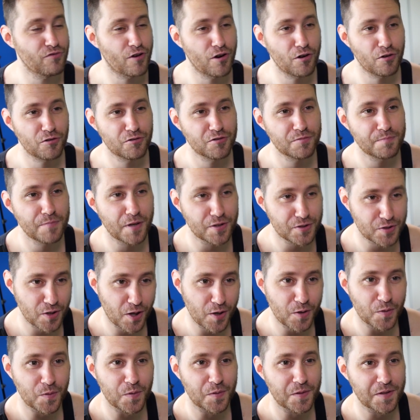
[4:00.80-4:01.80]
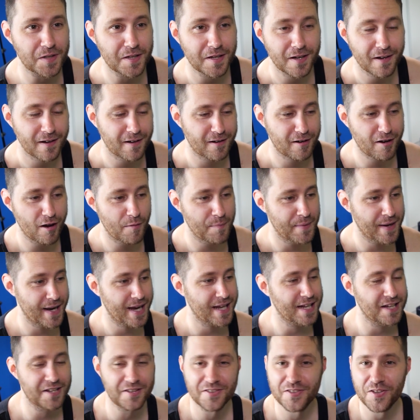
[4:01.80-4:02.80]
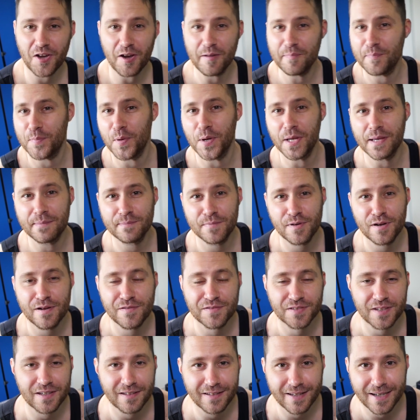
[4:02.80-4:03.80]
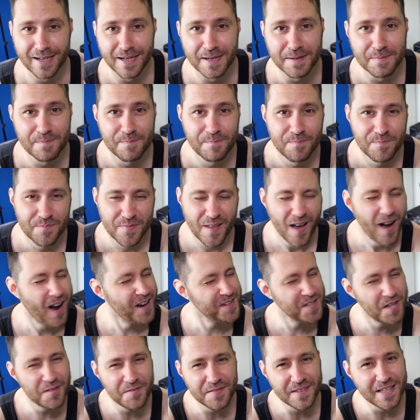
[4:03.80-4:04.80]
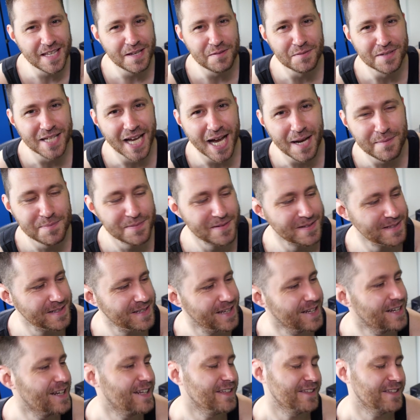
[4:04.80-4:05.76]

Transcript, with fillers: Ronald McDonald coming in and starting pulling moves like that? I don't think it would happen.